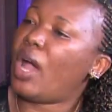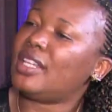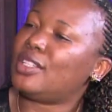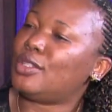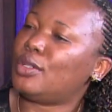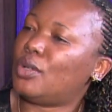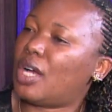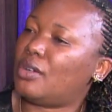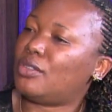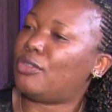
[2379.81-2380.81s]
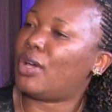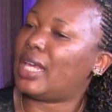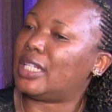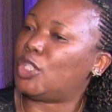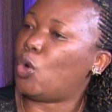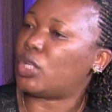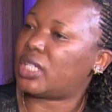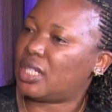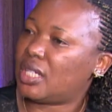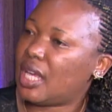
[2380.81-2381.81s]
Why do you look out for a
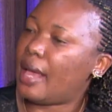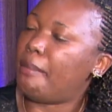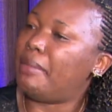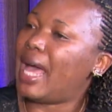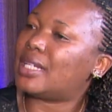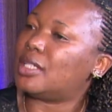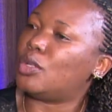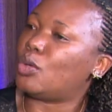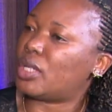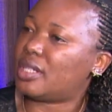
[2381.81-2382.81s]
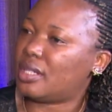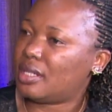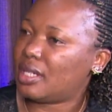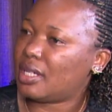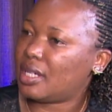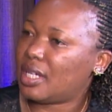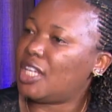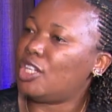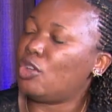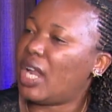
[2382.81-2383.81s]
dot, a black dot
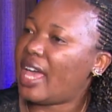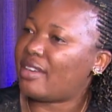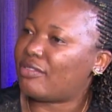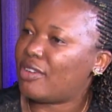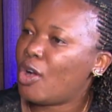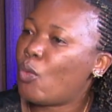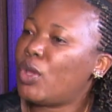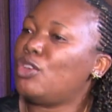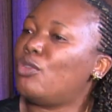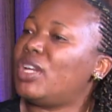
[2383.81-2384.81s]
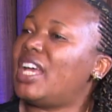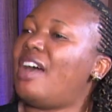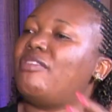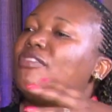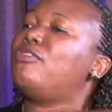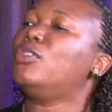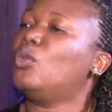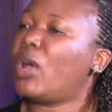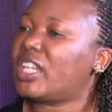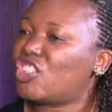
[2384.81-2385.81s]
in your life when you already have a
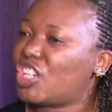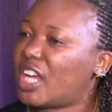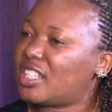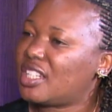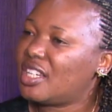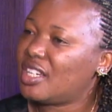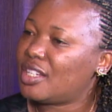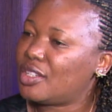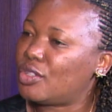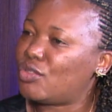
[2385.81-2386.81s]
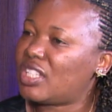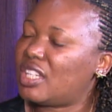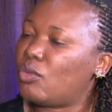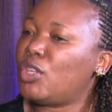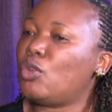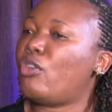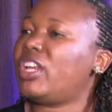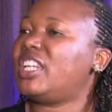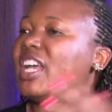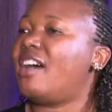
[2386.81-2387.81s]
full white shirt you're dressed in, when you
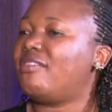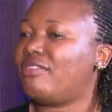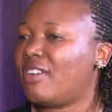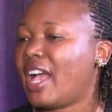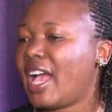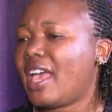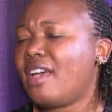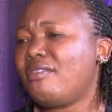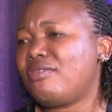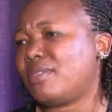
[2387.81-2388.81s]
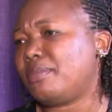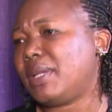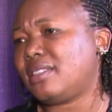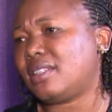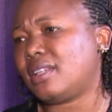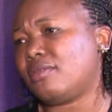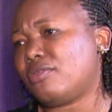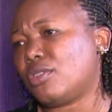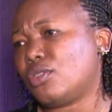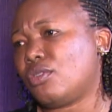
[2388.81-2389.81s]
already have every blessing in
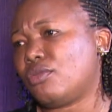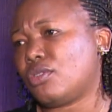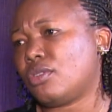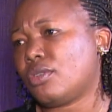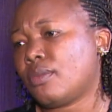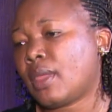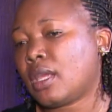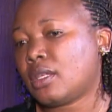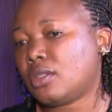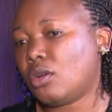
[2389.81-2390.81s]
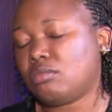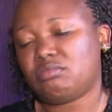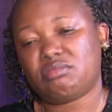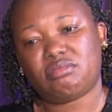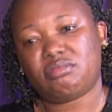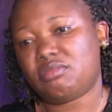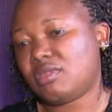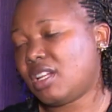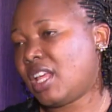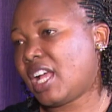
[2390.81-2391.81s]
front of you? So
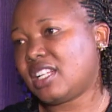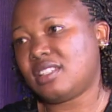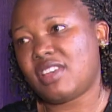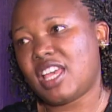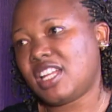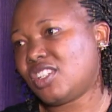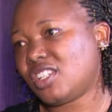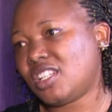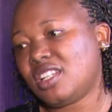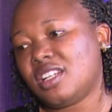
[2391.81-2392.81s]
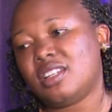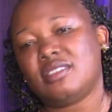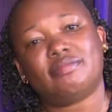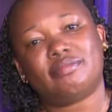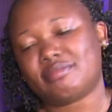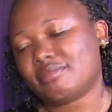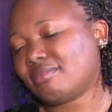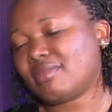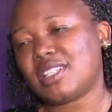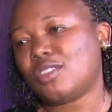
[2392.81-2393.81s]
negative energy,
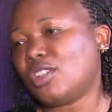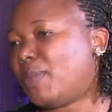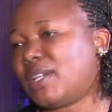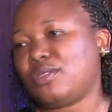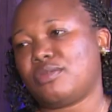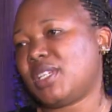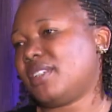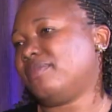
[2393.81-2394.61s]
it's not part of me.